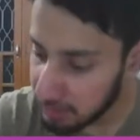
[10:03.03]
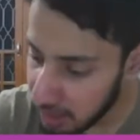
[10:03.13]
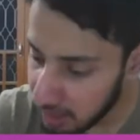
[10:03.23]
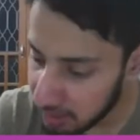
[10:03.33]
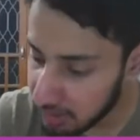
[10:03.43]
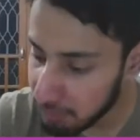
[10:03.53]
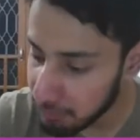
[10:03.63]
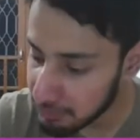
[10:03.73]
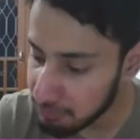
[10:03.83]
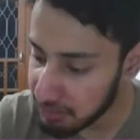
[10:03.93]

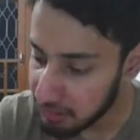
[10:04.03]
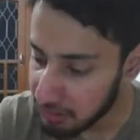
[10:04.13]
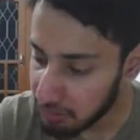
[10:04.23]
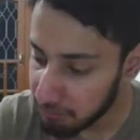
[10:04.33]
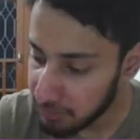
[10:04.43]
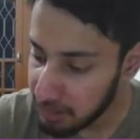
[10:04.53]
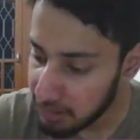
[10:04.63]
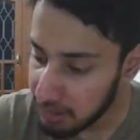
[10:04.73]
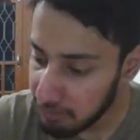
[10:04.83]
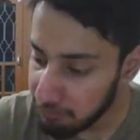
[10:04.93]
Akra-Baazi method now.
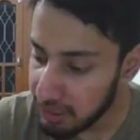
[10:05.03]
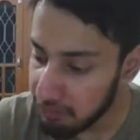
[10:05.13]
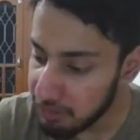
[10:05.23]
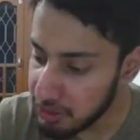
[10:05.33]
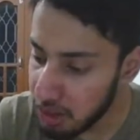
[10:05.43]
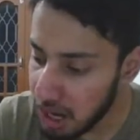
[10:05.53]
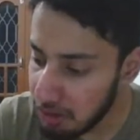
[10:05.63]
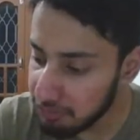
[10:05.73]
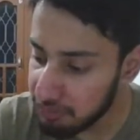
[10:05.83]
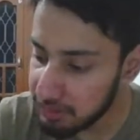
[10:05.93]
whenever you
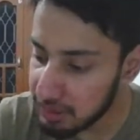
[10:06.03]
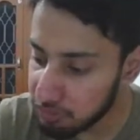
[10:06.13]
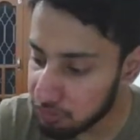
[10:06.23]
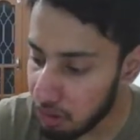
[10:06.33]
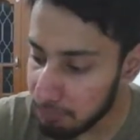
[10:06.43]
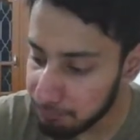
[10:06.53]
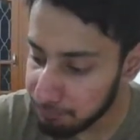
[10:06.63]
have this form,